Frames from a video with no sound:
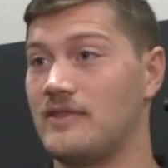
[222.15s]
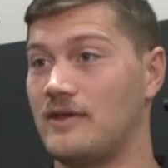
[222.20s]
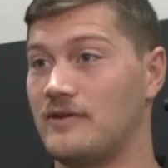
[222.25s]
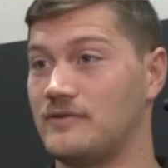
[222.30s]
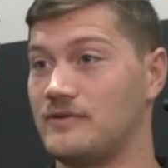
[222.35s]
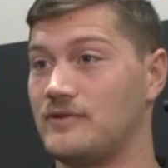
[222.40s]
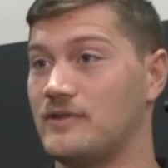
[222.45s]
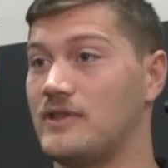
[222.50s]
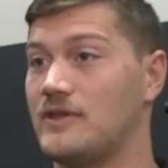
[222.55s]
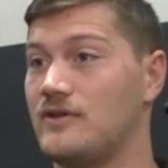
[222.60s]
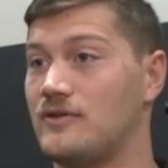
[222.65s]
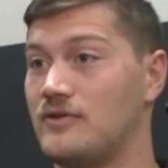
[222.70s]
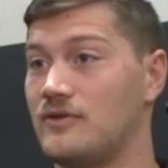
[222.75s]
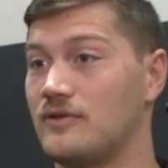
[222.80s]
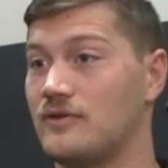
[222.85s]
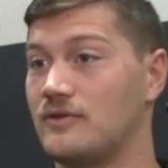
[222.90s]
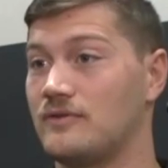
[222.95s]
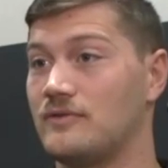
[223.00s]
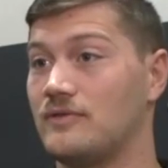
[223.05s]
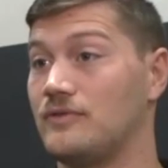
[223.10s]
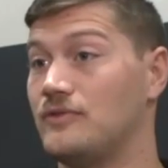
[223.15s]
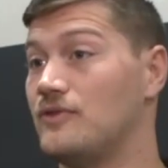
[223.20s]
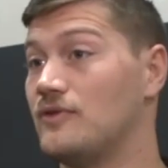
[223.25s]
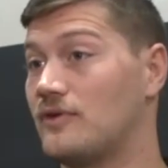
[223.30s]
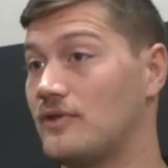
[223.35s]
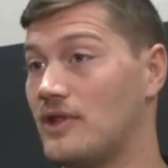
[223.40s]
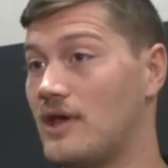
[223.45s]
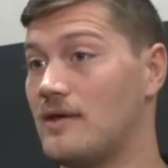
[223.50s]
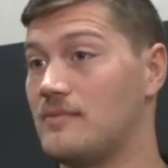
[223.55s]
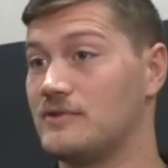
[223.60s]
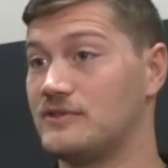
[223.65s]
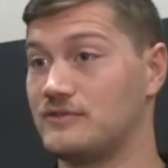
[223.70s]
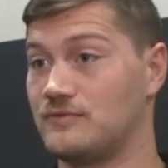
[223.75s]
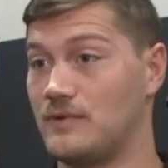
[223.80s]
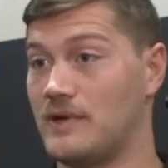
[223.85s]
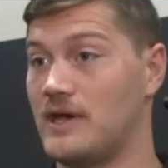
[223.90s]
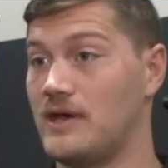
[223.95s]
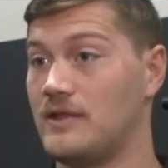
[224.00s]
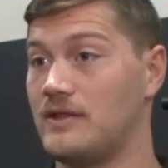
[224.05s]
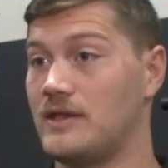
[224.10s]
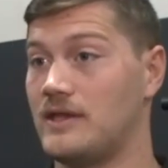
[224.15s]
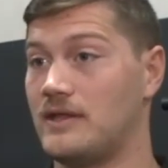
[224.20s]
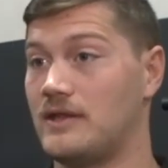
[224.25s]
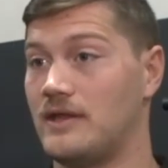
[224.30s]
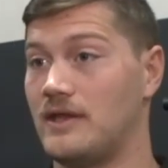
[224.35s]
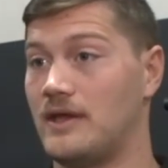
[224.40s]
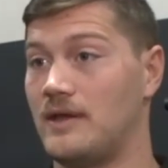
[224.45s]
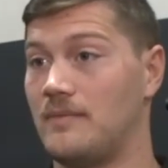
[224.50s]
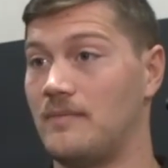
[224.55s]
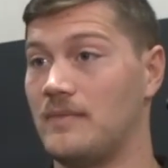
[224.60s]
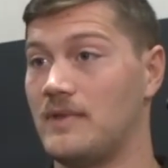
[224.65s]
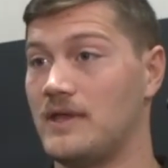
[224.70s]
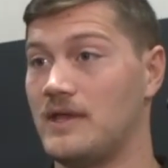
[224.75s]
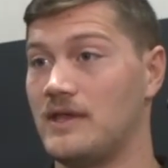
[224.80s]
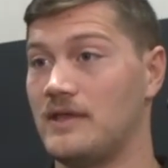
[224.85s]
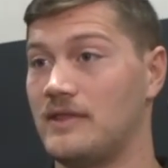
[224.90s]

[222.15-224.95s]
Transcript: They're they're a new new club as well, and um,